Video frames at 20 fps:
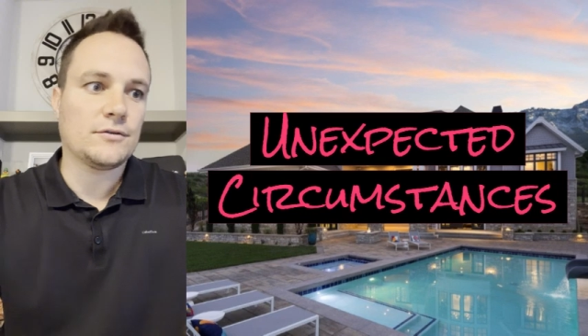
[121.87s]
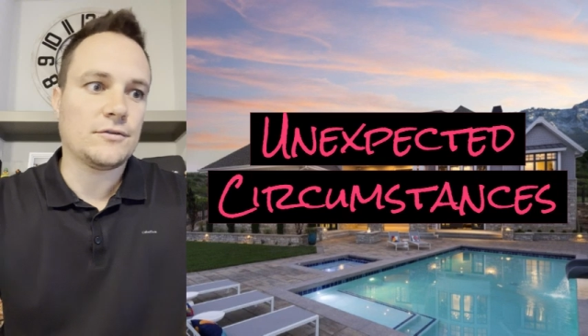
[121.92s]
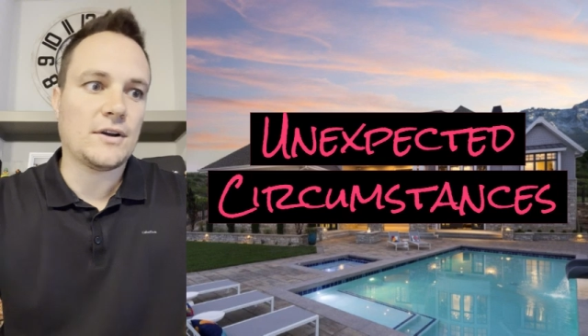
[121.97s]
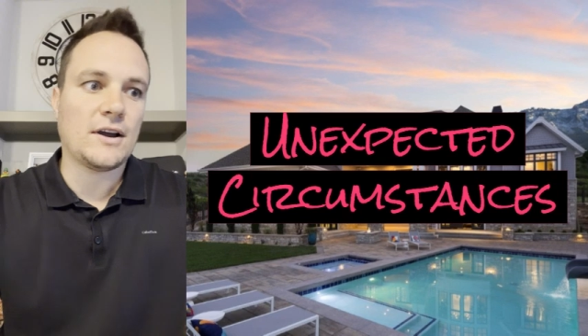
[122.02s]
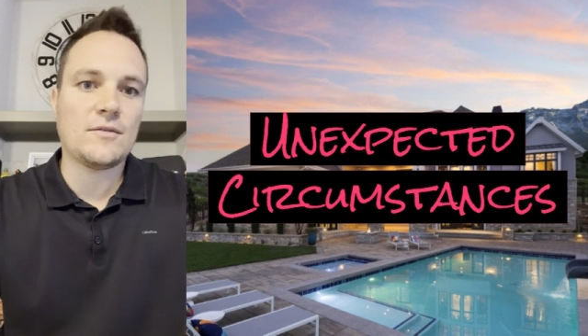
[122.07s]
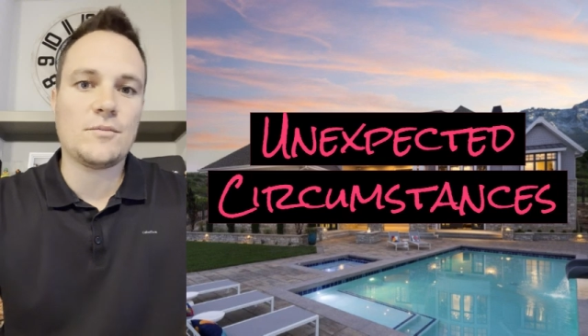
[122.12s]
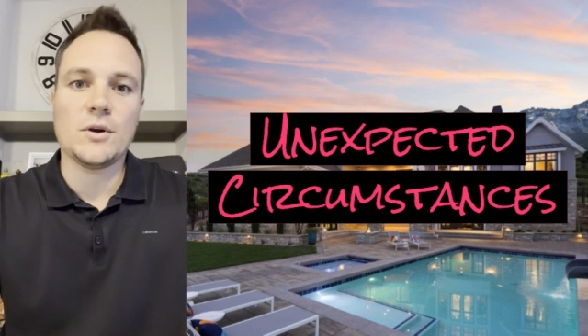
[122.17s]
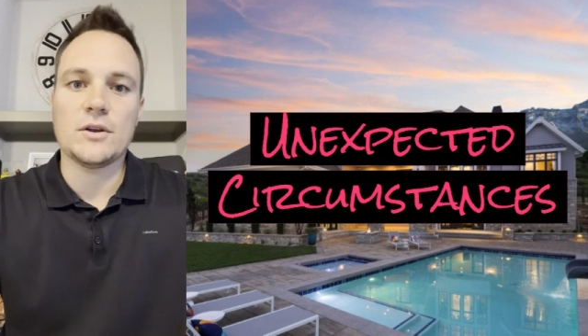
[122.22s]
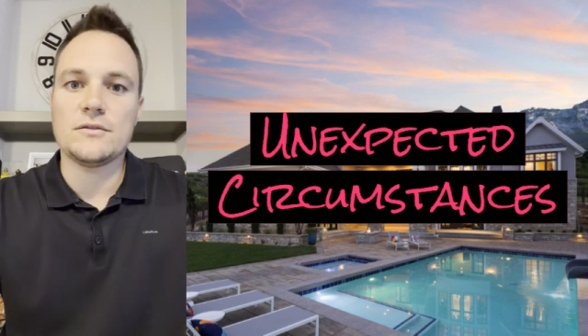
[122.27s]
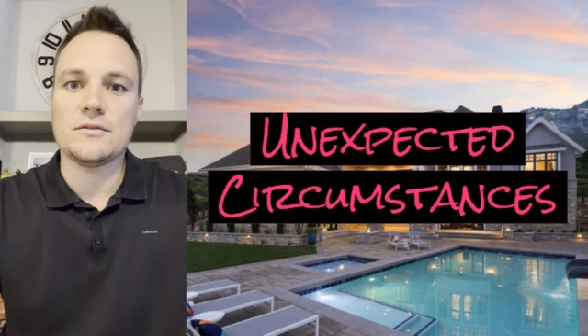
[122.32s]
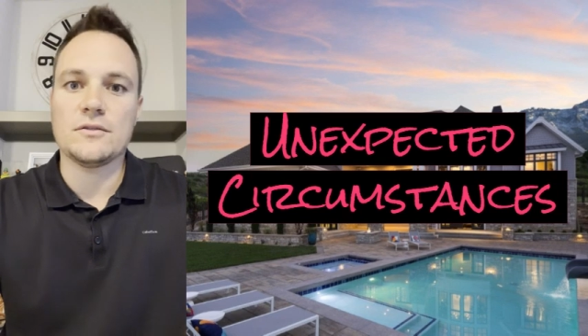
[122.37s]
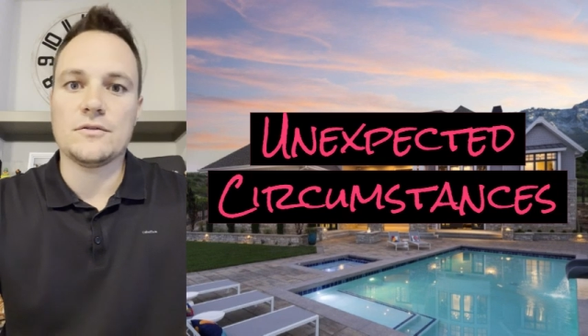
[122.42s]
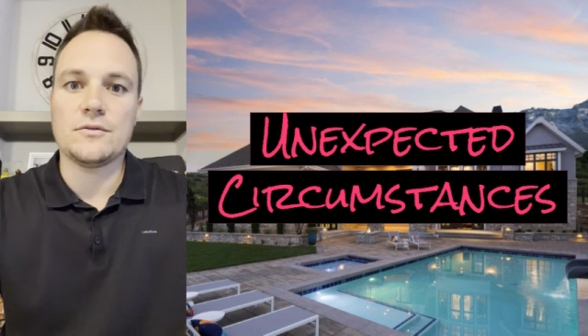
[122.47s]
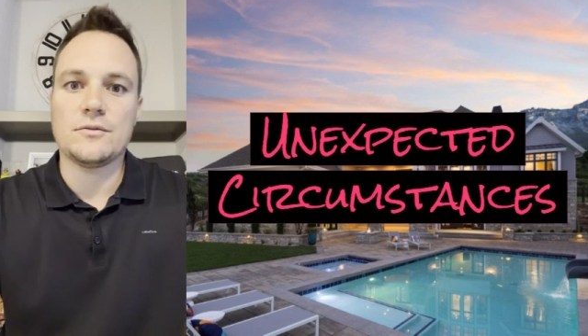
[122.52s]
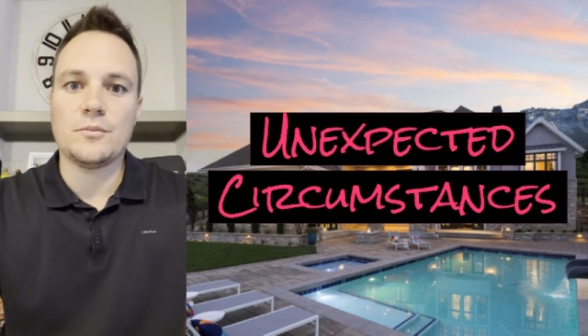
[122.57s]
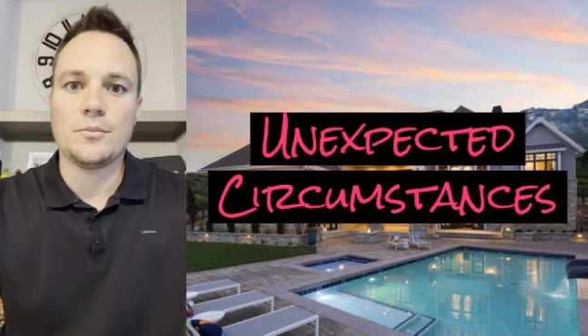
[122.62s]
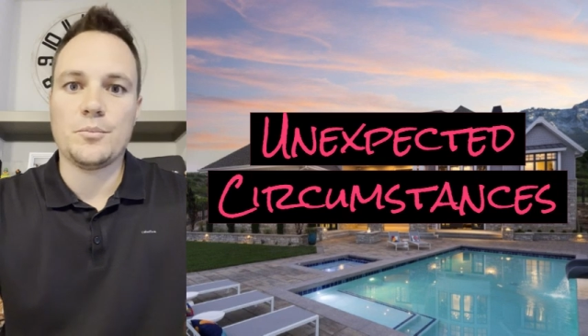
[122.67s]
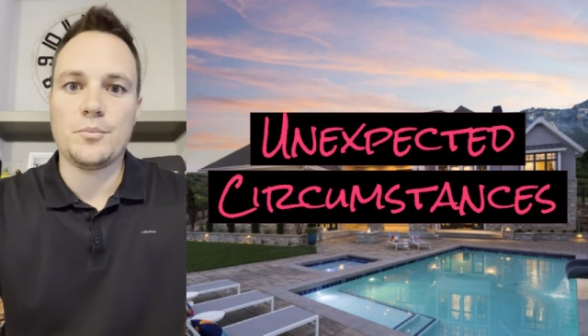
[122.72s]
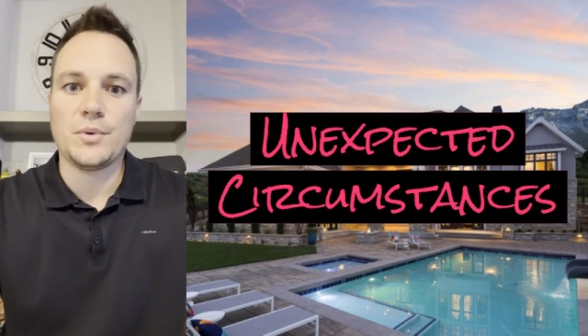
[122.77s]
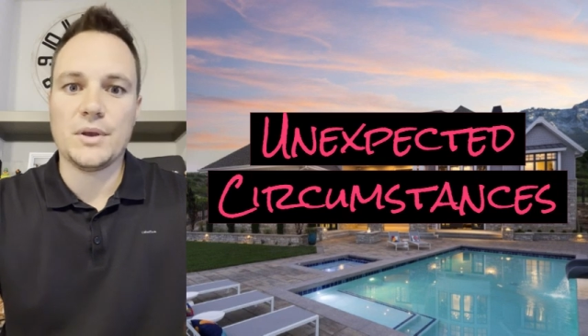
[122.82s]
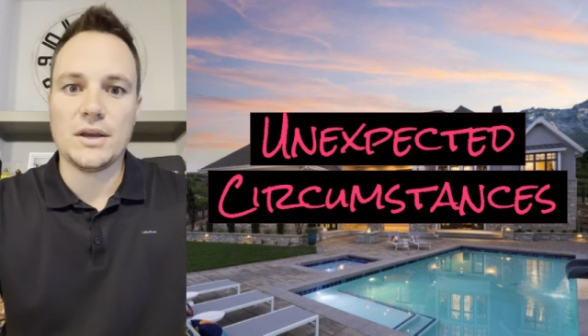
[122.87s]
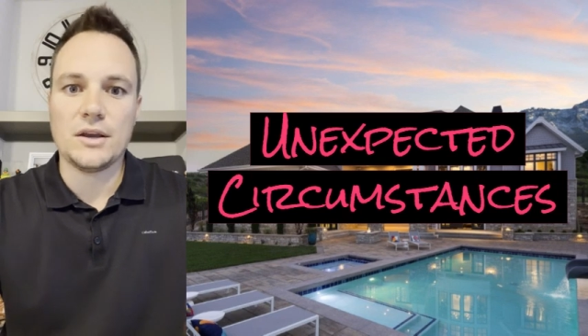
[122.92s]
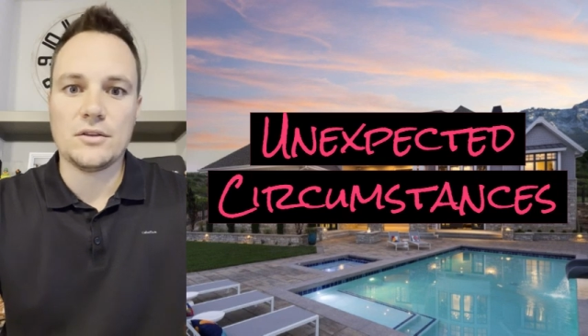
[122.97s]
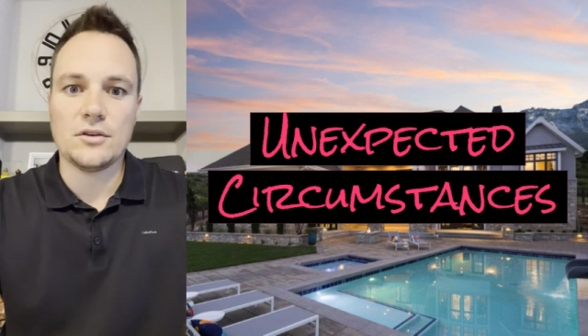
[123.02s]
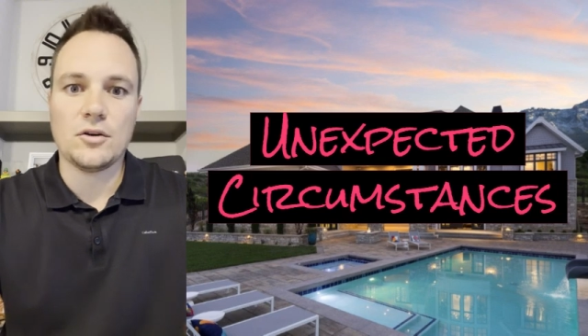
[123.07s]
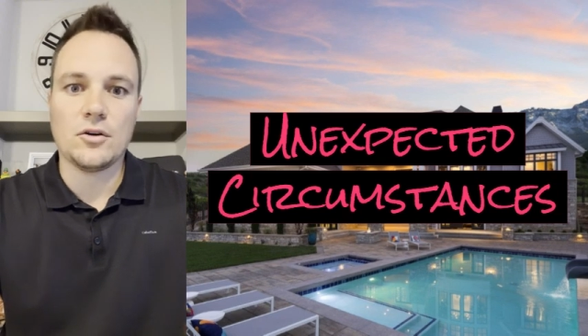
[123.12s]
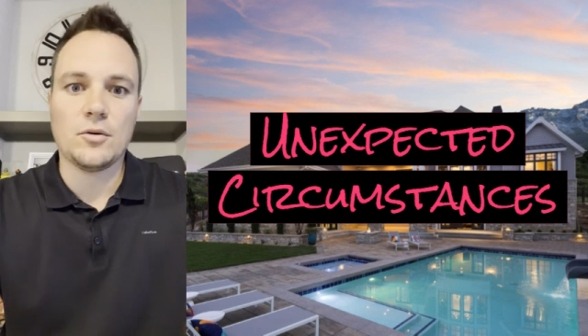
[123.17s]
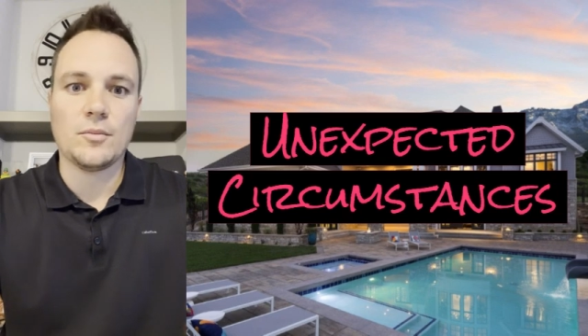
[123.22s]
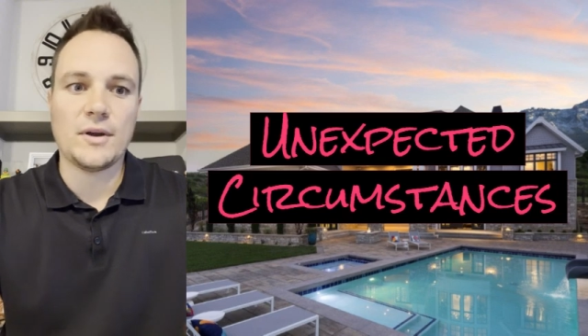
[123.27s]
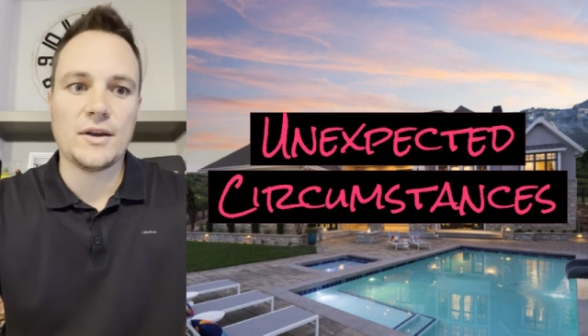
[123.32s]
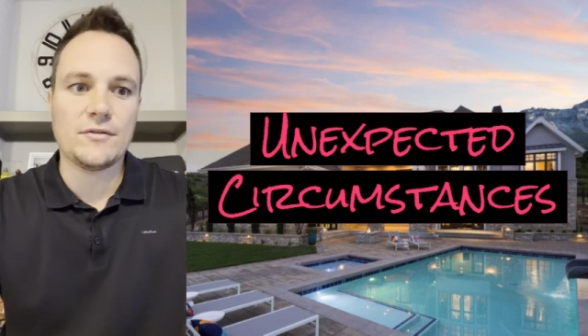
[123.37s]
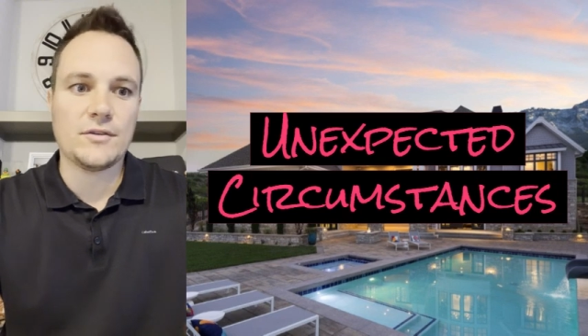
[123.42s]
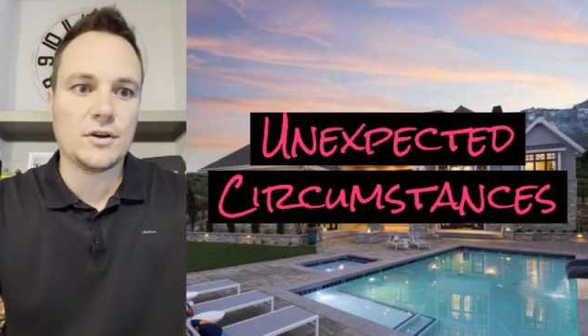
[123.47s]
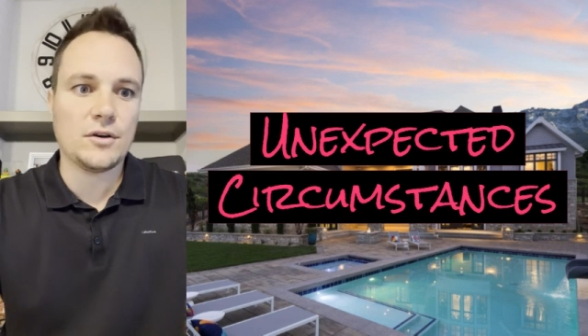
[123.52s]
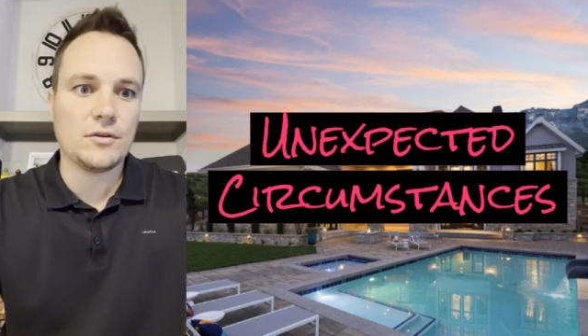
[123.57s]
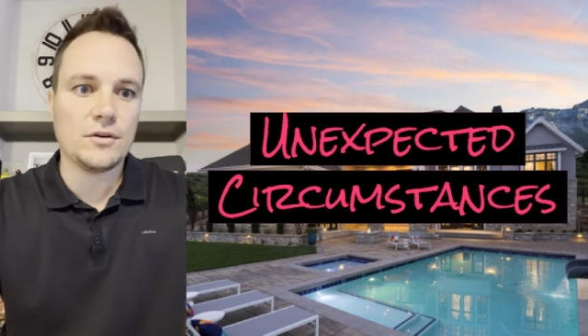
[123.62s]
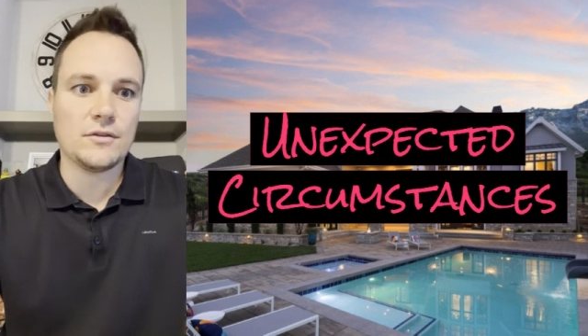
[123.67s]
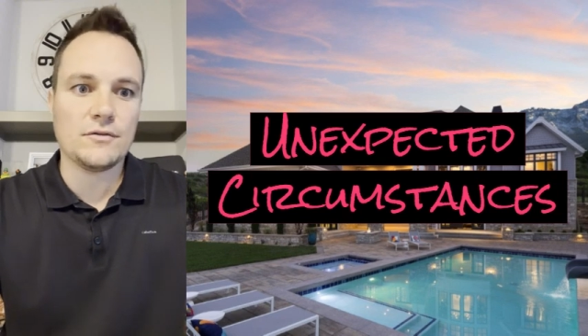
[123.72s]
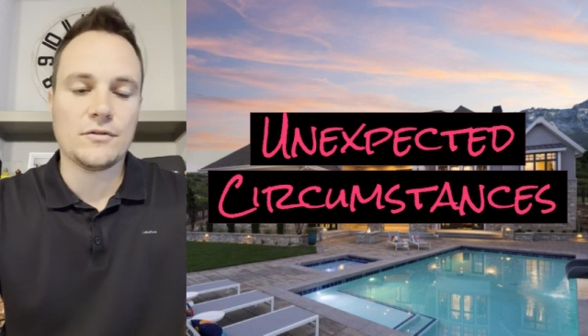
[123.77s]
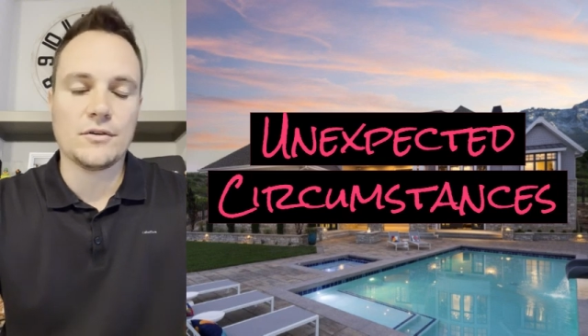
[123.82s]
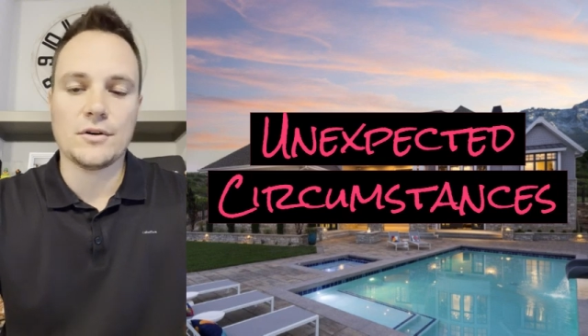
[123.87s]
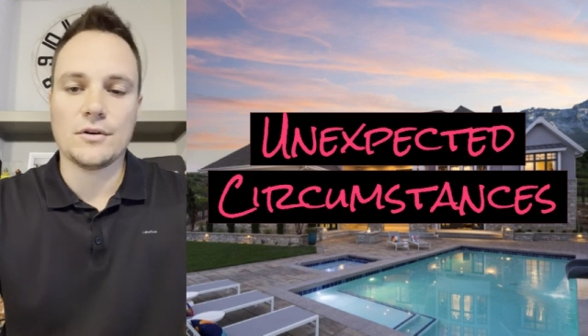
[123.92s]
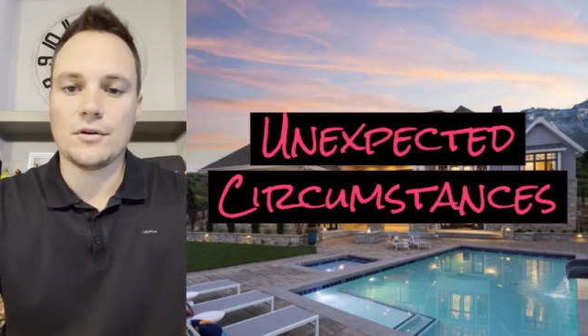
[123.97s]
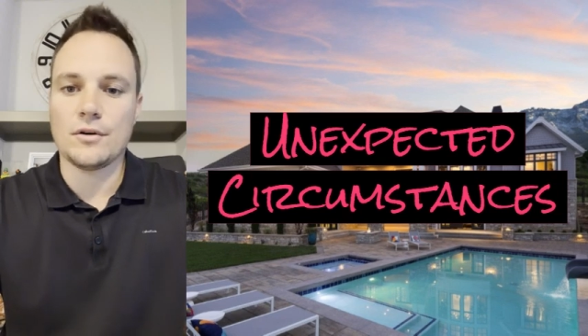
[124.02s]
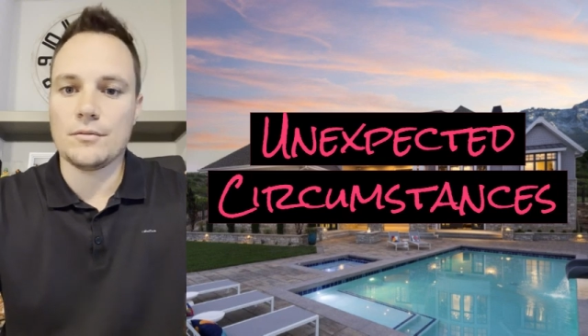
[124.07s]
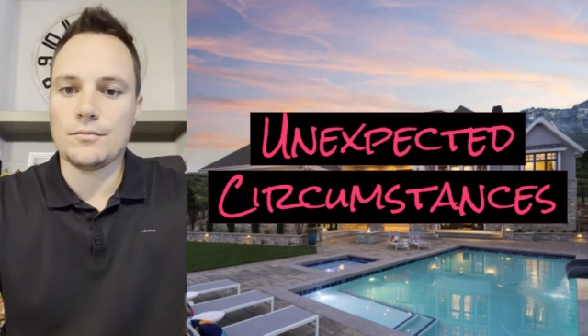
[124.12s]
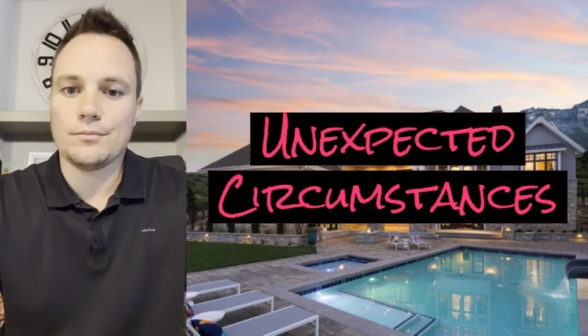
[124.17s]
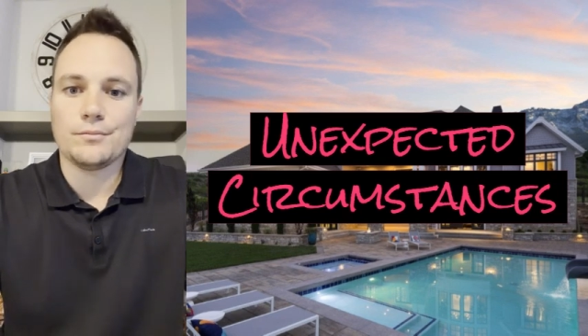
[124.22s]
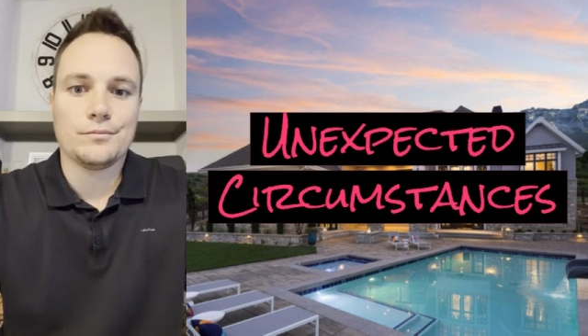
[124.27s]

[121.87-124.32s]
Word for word: five months of being in the home, having owned it for,